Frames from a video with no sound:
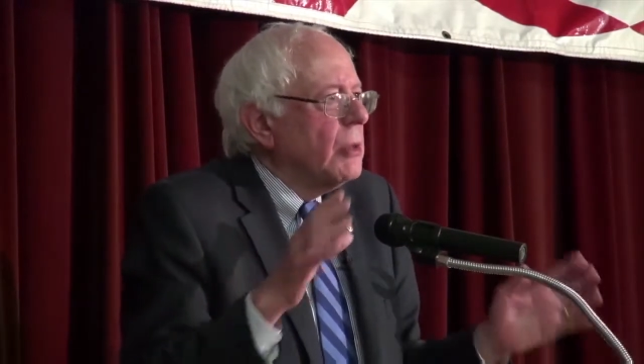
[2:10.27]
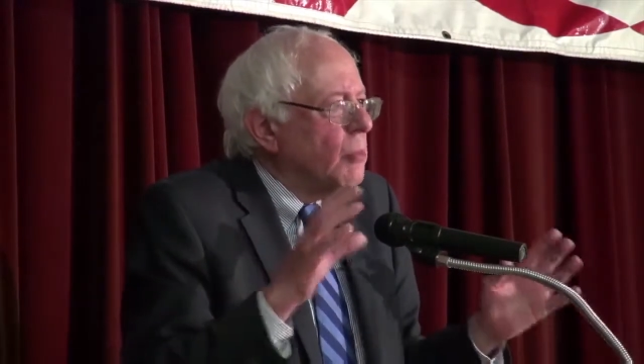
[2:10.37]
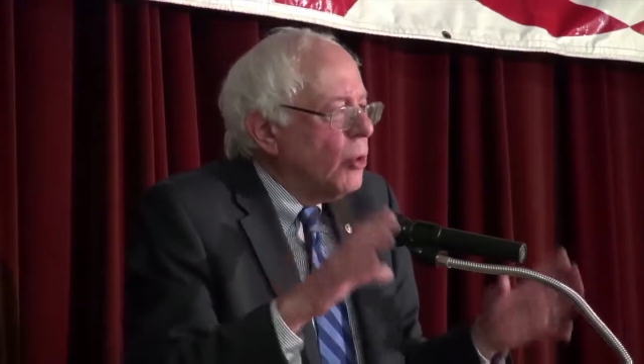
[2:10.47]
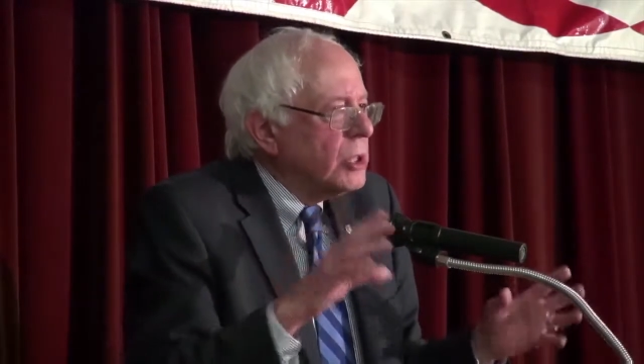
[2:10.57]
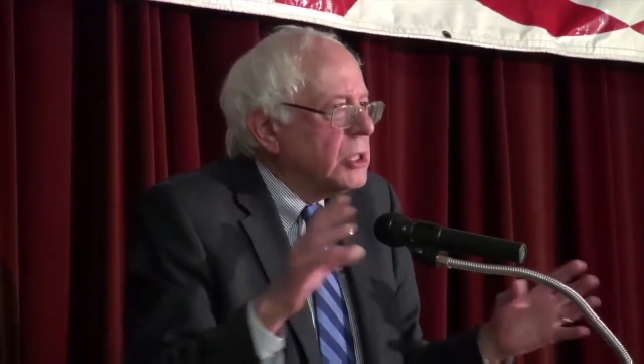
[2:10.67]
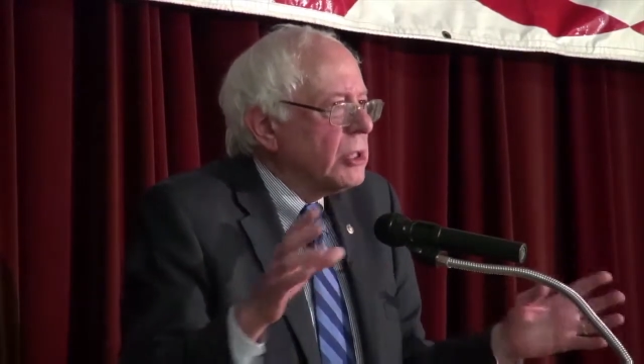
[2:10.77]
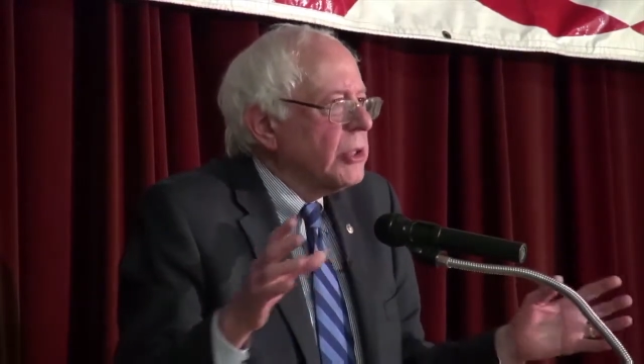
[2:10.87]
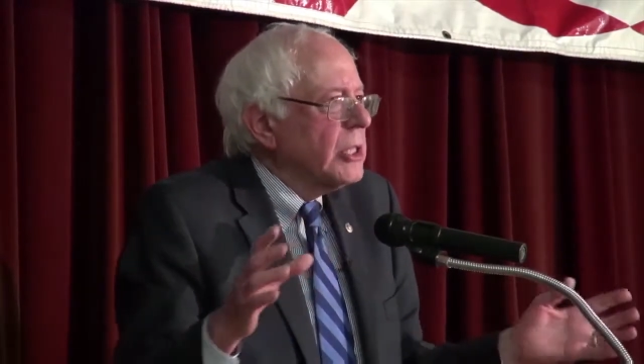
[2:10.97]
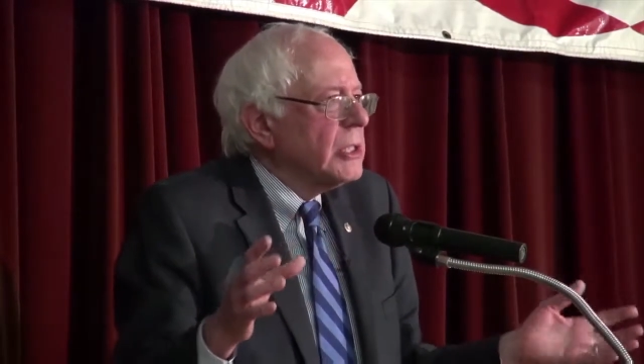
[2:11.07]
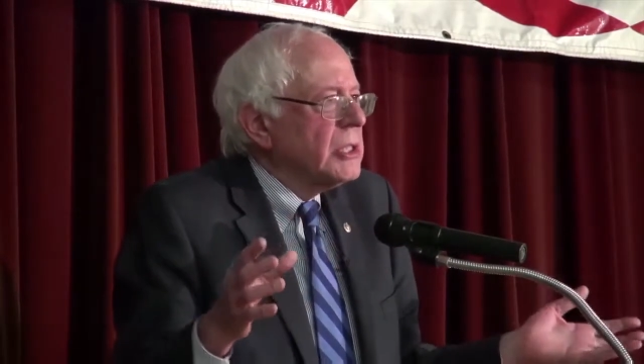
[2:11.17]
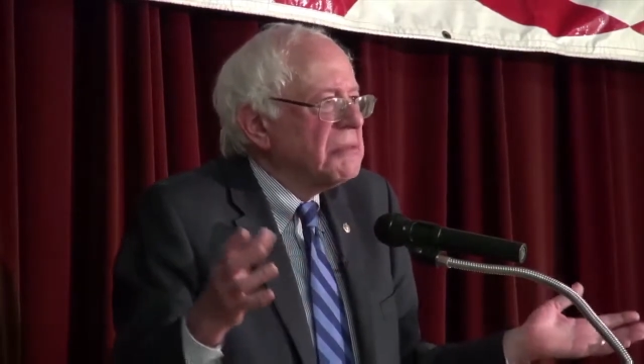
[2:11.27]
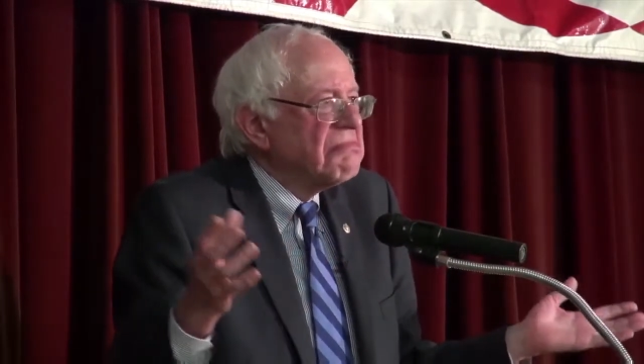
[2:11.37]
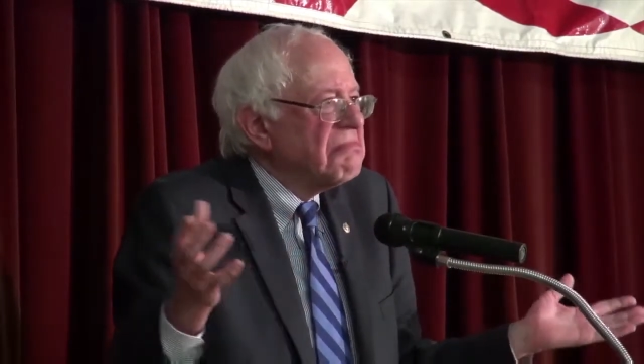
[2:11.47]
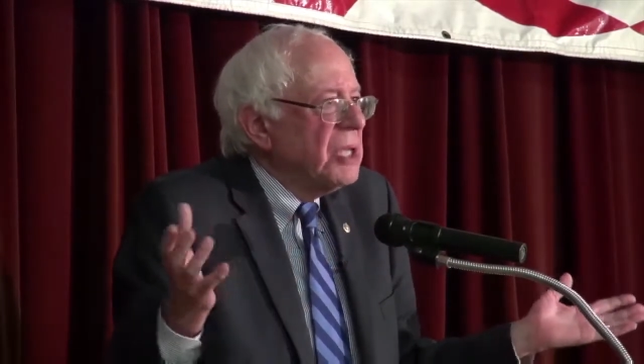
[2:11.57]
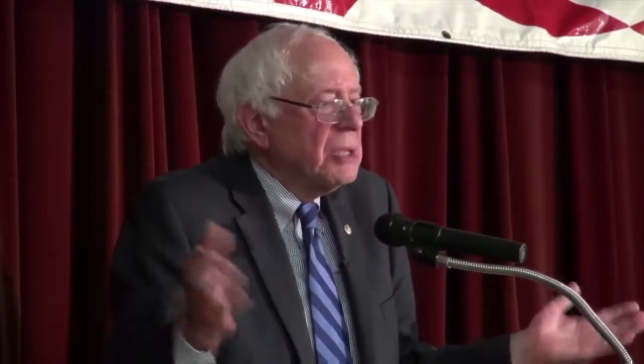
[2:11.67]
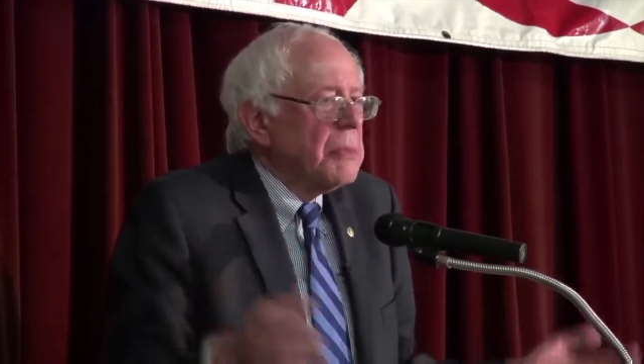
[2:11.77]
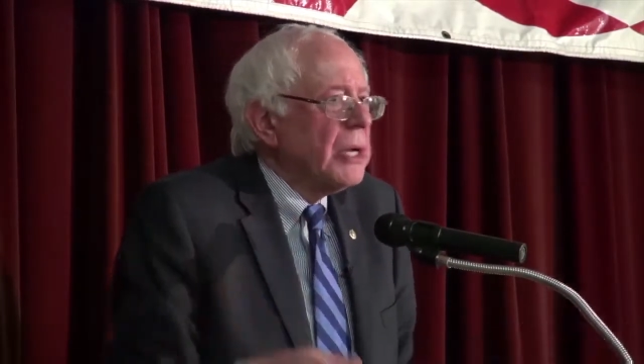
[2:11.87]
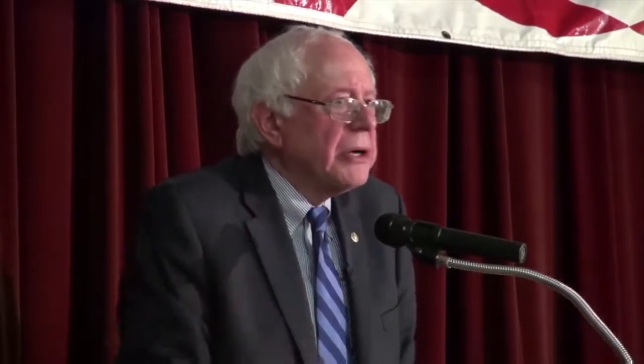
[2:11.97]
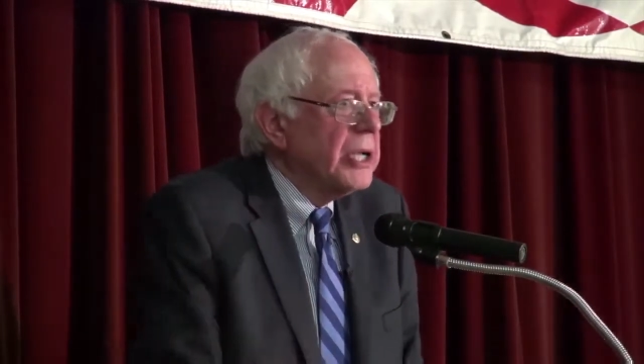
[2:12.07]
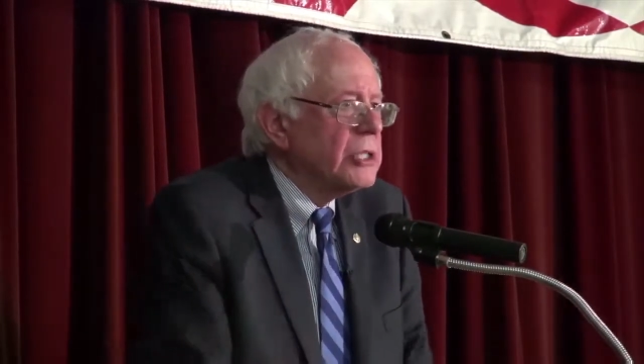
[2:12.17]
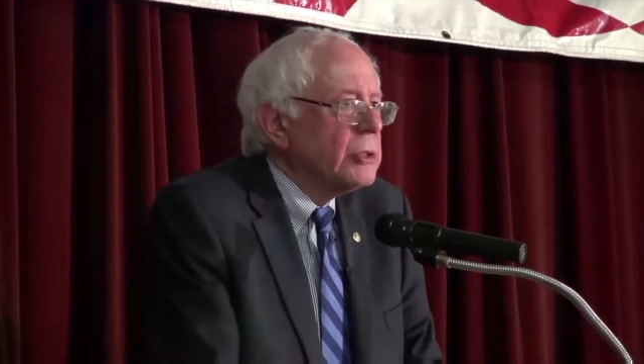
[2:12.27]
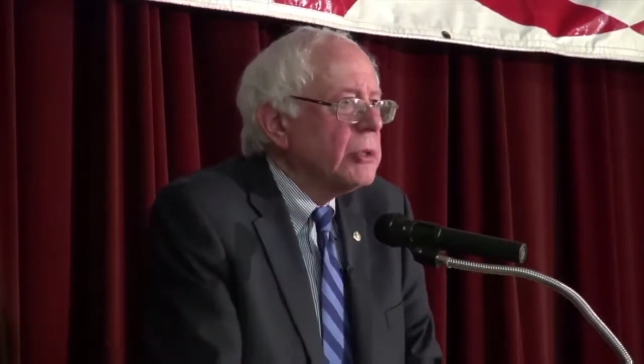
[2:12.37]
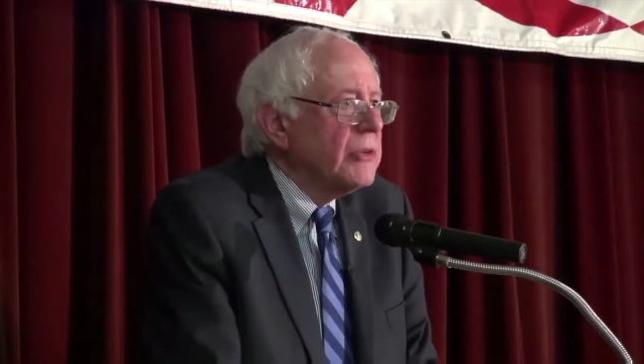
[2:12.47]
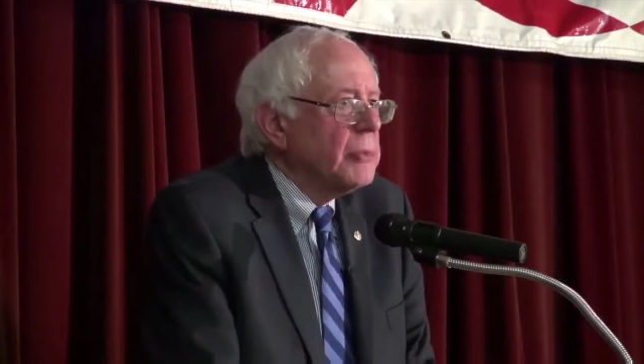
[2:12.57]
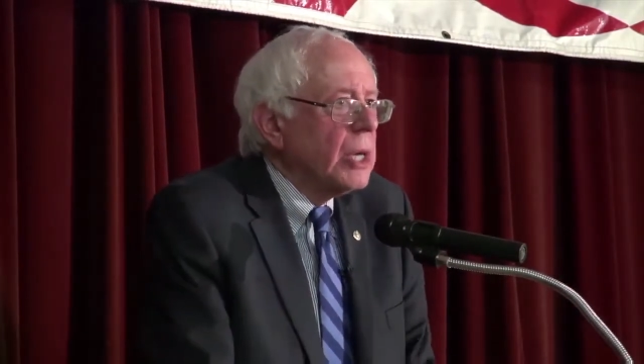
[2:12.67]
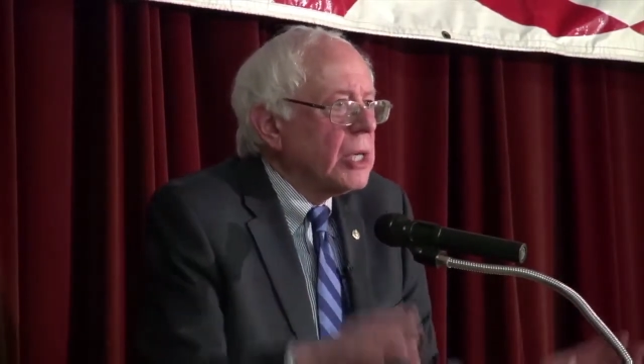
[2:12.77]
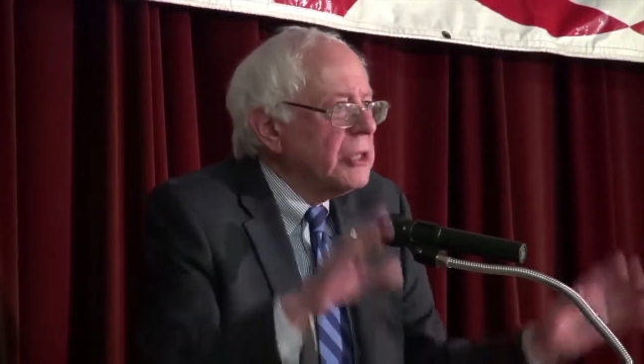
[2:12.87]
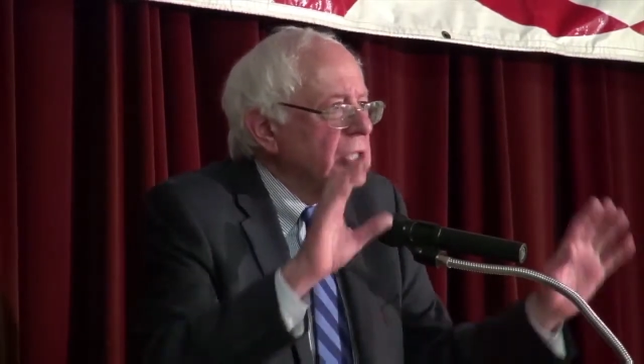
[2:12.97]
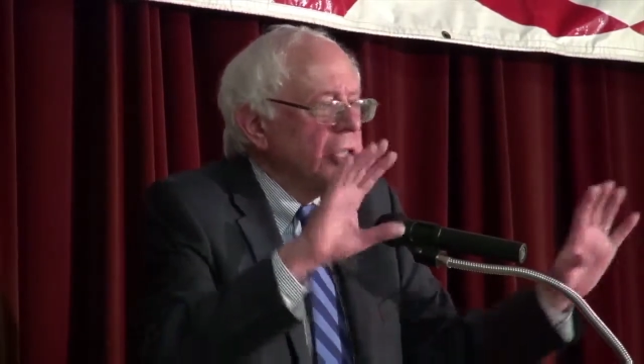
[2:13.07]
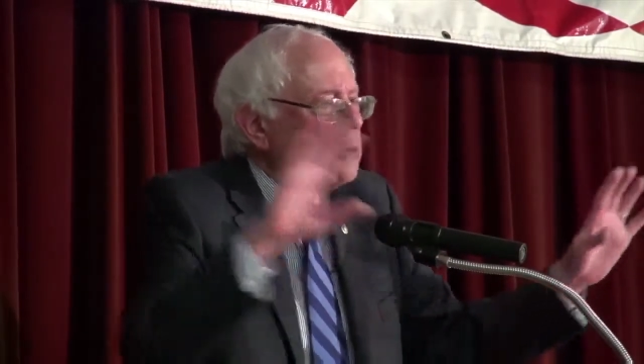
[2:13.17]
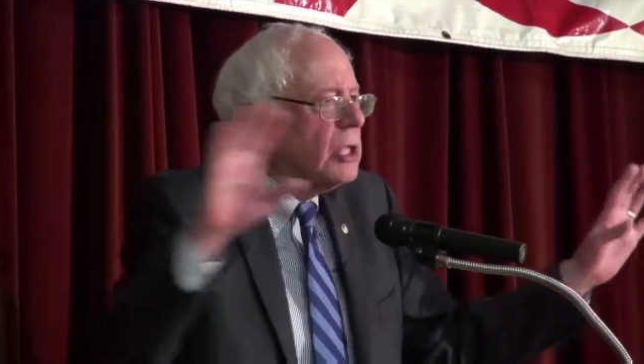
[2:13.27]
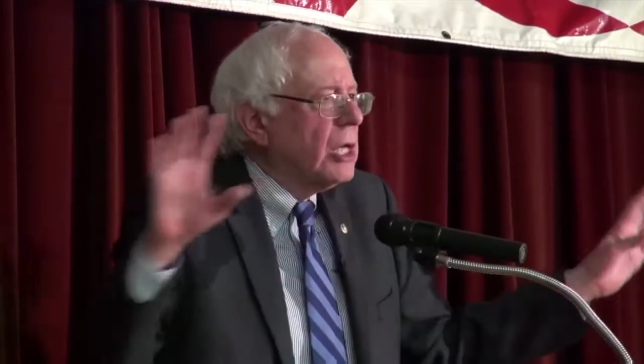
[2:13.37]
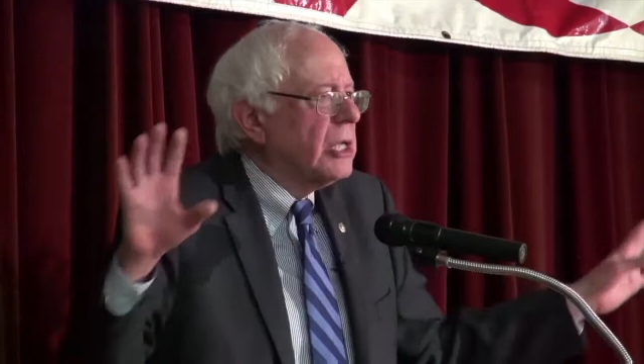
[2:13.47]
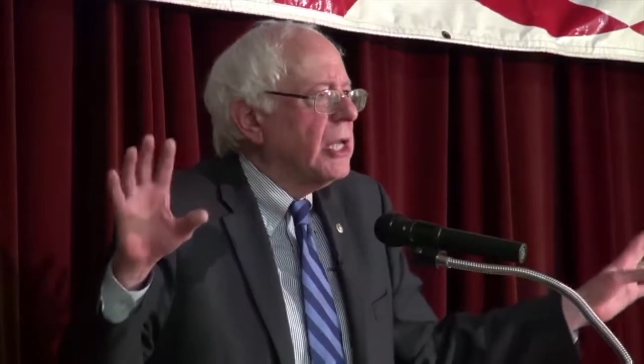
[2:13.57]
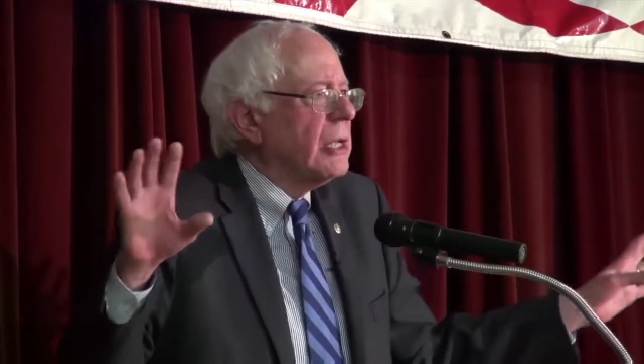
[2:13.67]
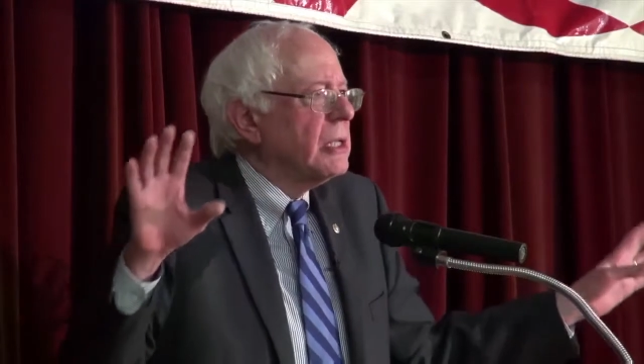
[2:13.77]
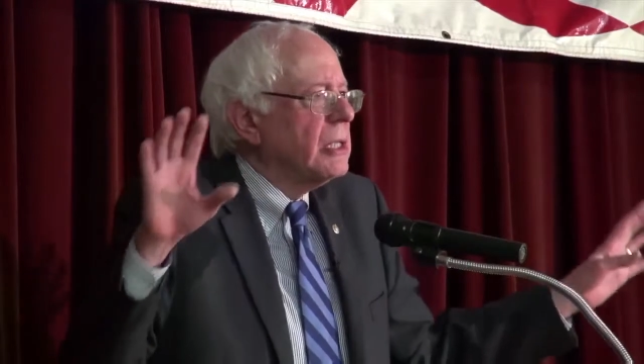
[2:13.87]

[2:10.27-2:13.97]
more serious in the modern history of America. And there's no ducking that.